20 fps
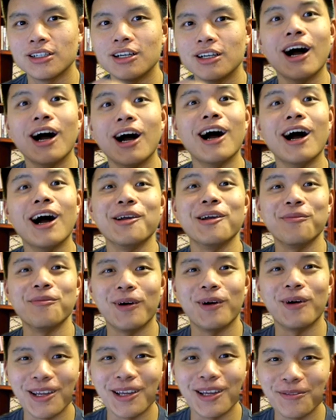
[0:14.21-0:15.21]
Hi,
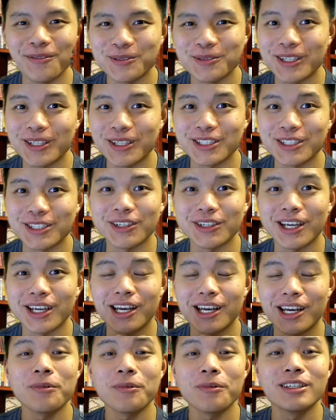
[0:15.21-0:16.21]
my name is Mitchell, and
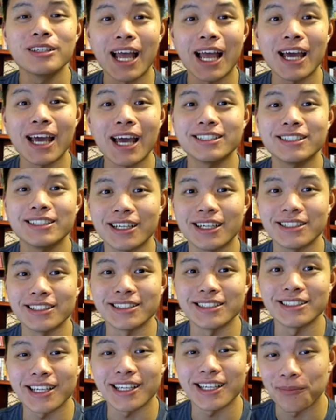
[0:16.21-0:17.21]
I'm a data
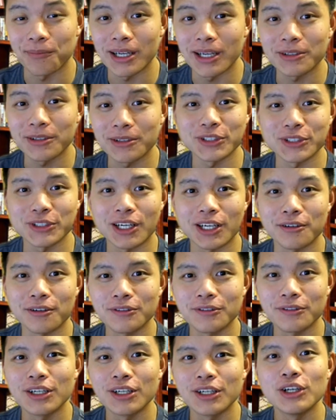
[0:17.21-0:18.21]
scientist at Microsoft.
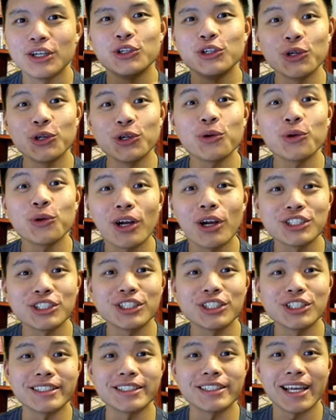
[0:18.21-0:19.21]
You're
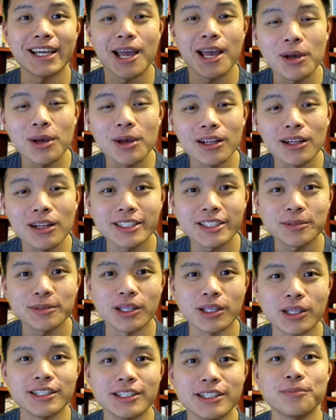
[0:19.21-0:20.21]
watching M L
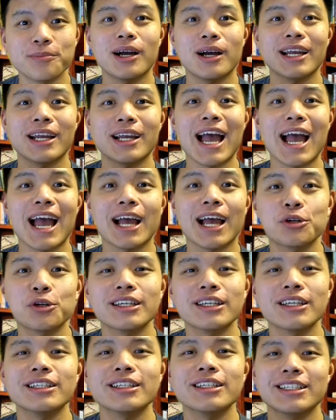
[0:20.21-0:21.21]
Explained by
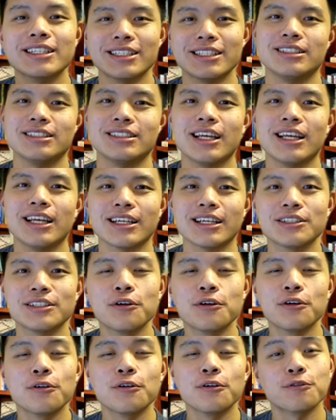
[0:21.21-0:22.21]
Aggregate Intellect.
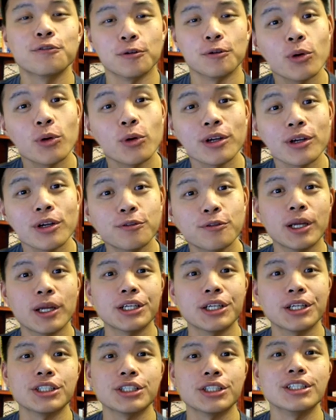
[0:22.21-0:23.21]
For more
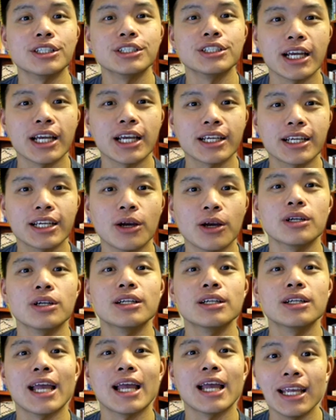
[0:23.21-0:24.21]
information, check out
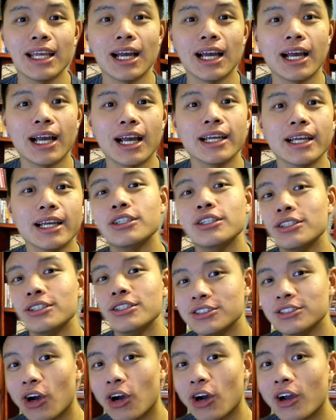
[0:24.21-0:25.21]
A I
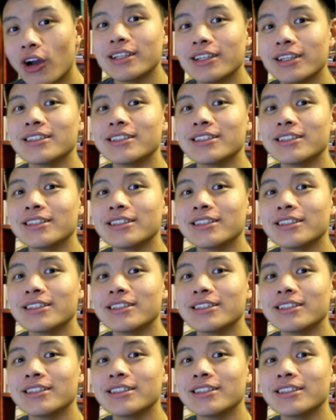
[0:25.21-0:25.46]
dot